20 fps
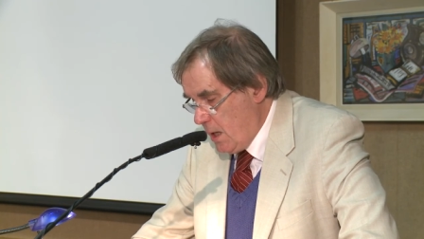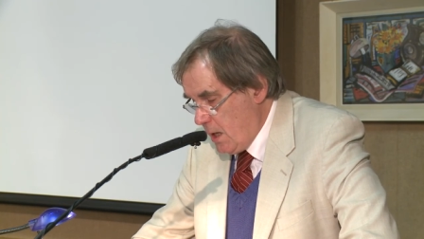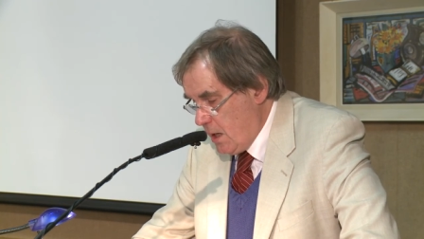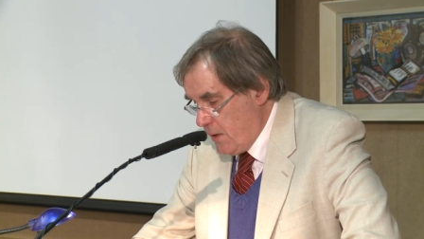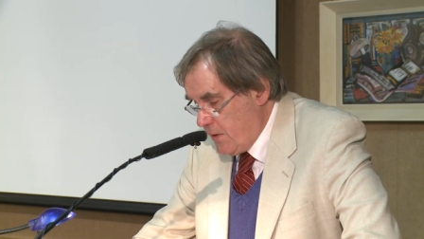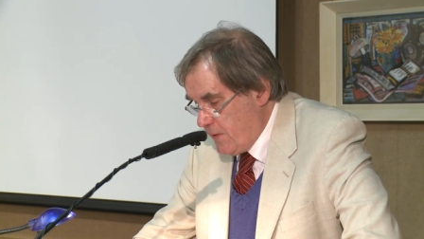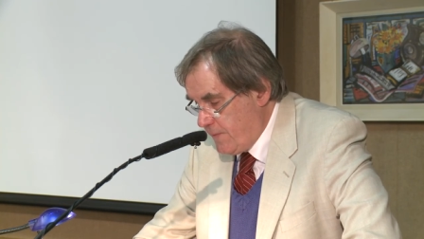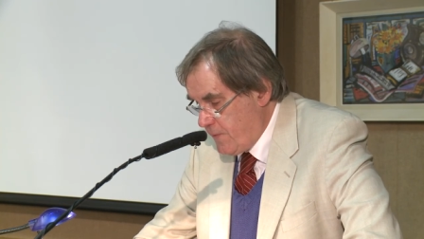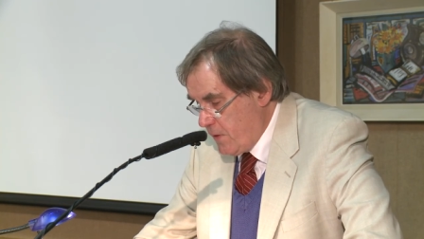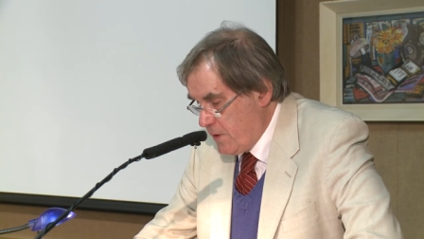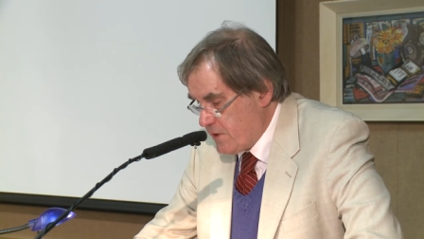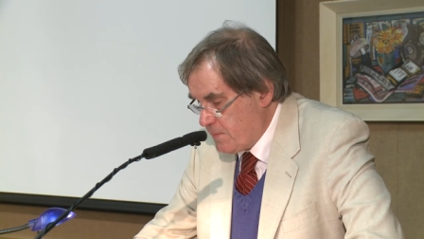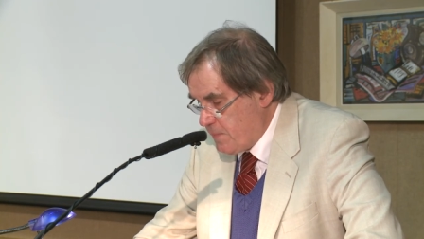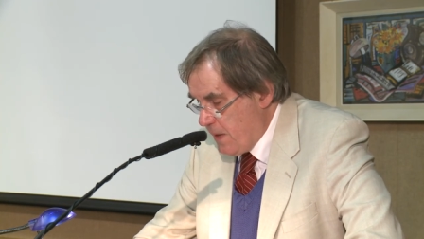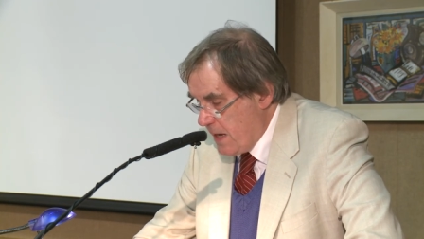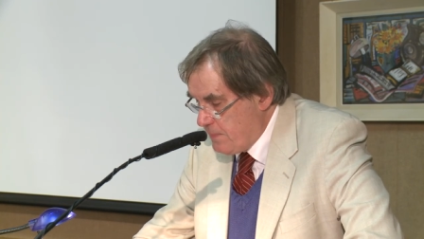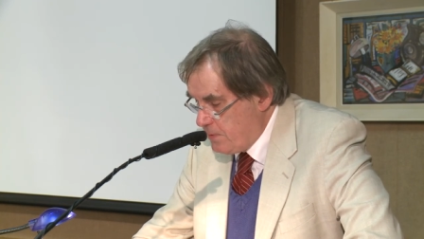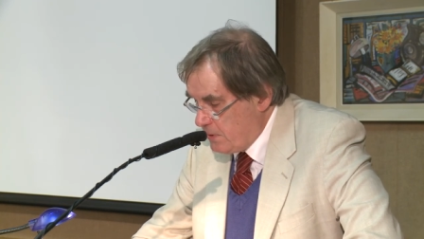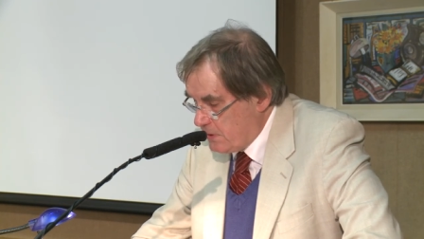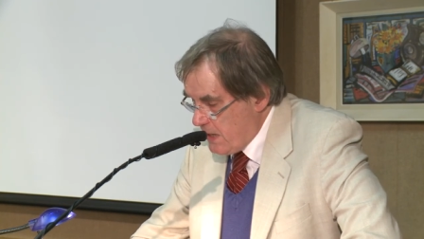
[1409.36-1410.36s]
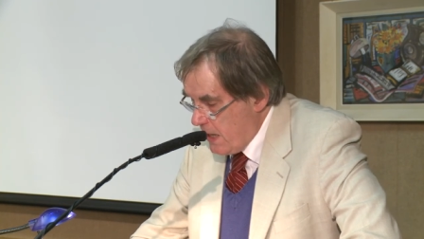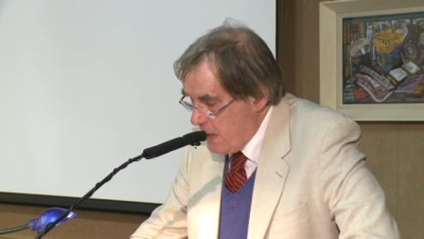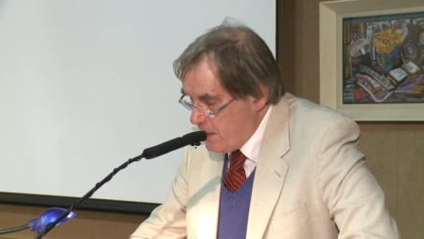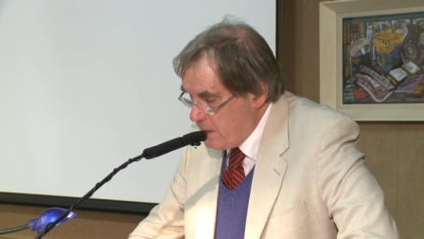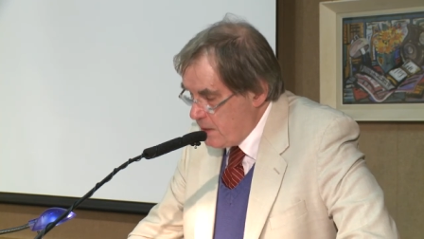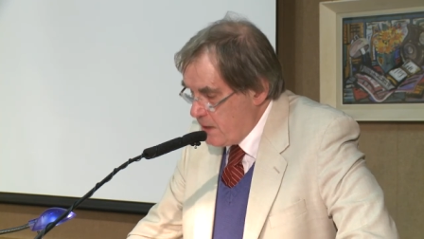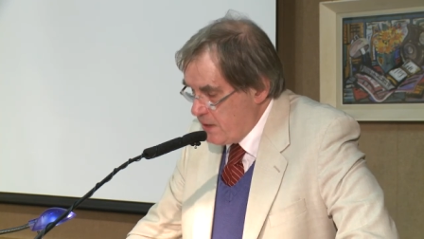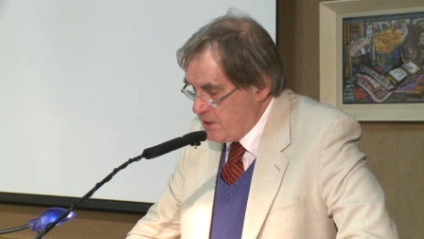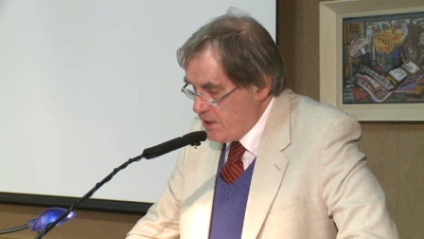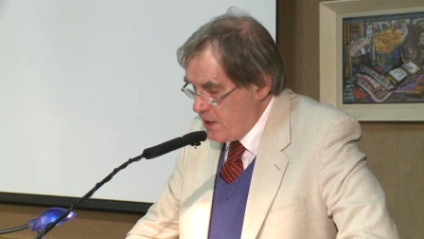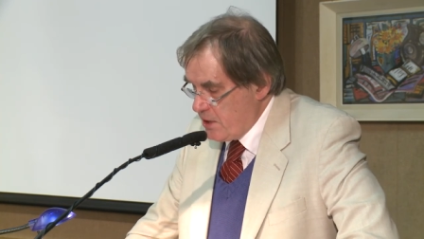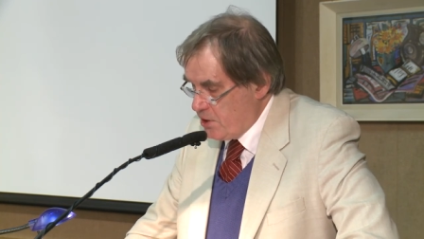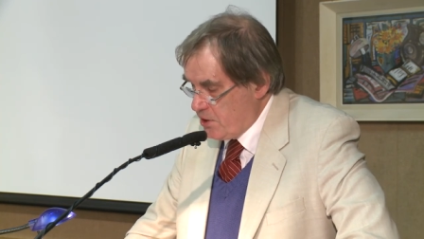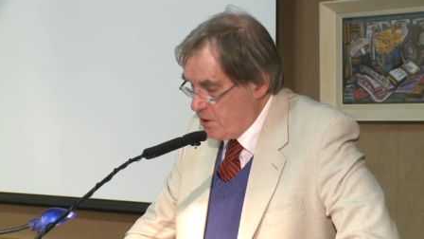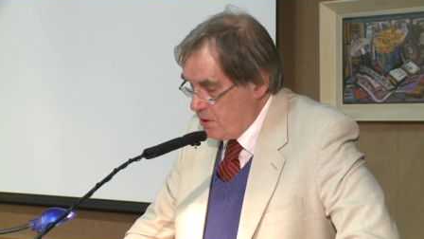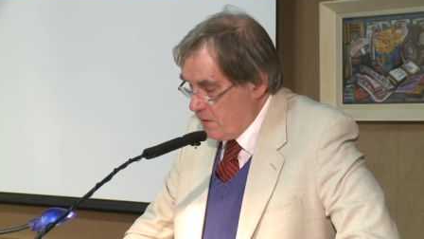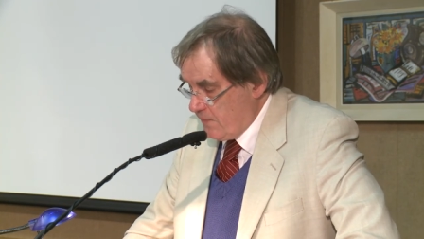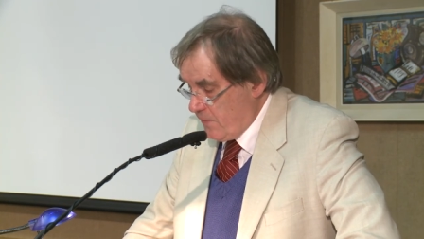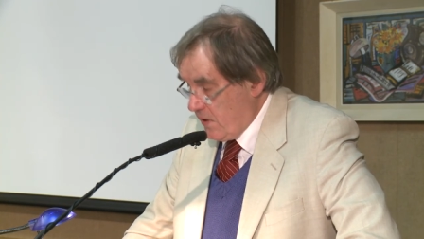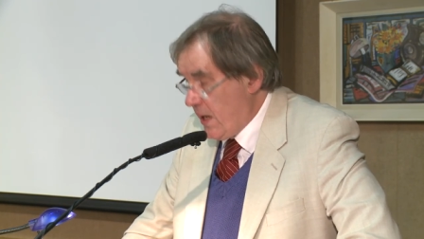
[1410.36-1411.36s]
Uh, the first papal
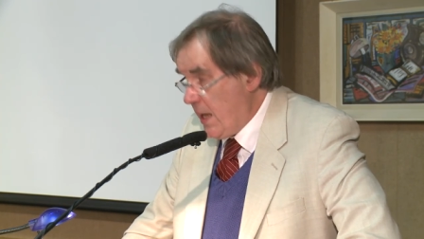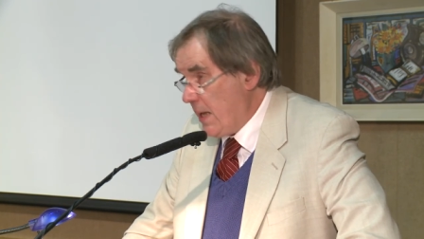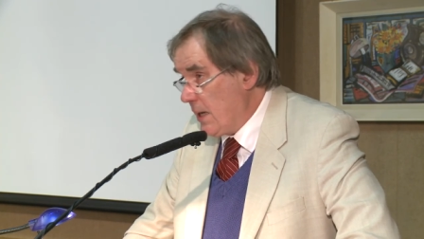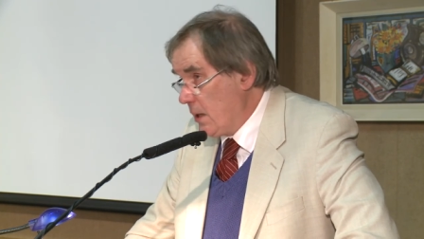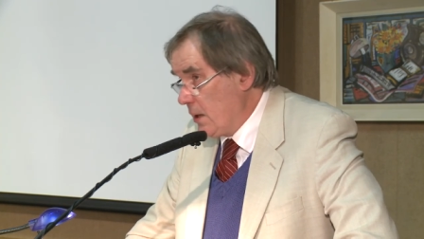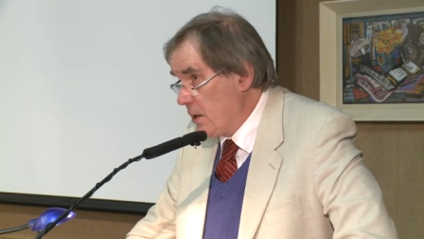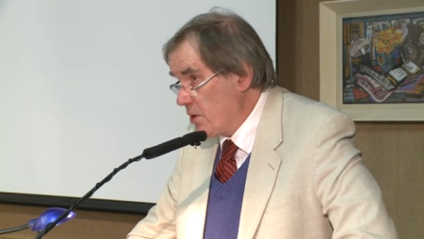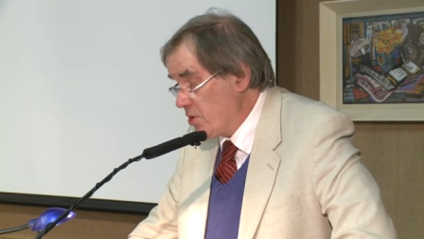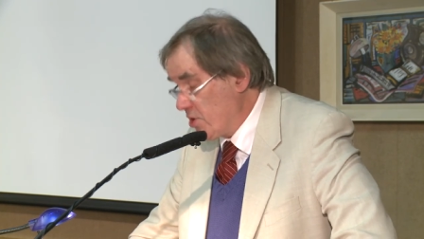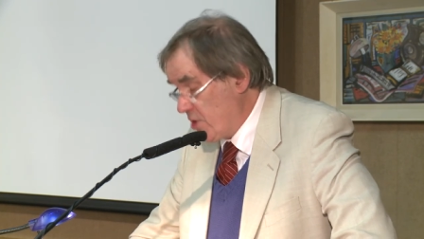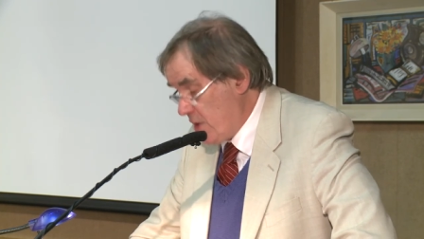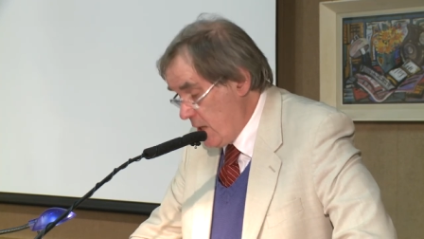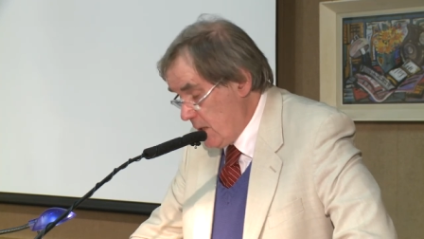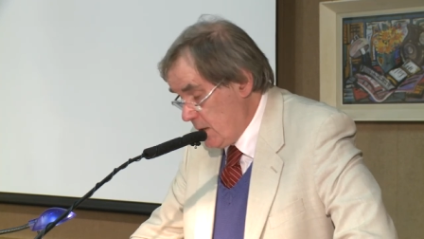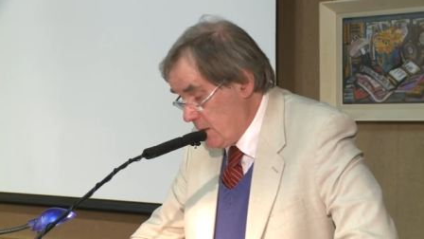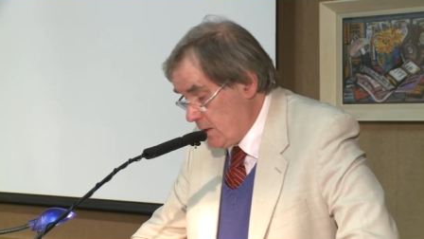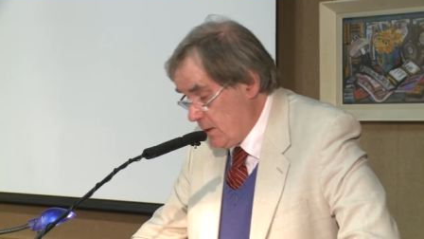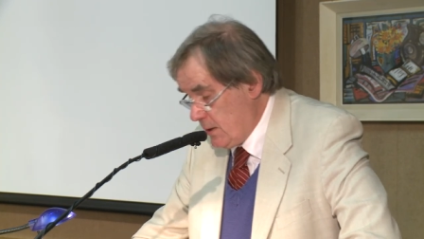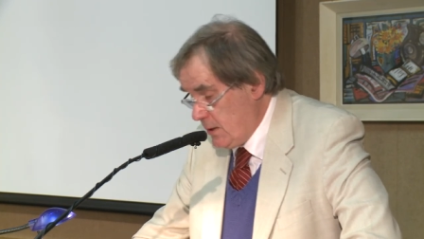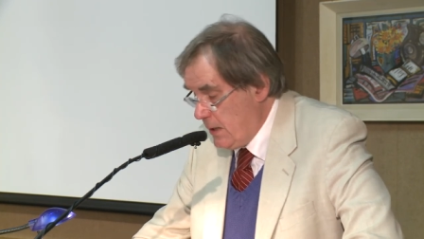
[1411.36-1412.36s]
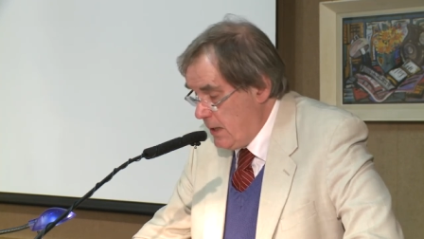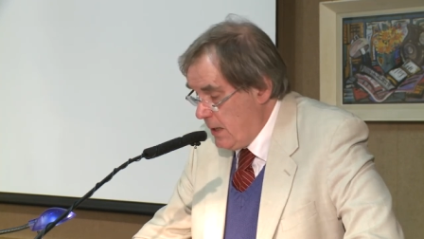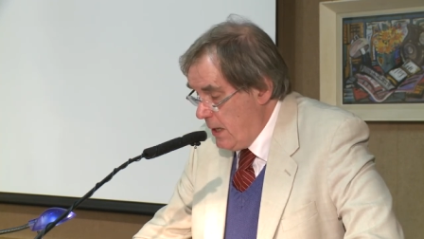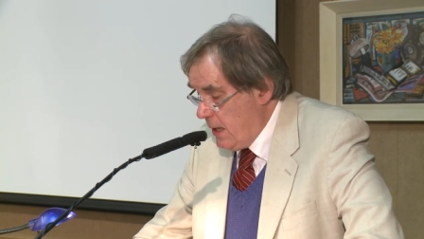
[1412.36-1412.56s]
canonization of an English saint,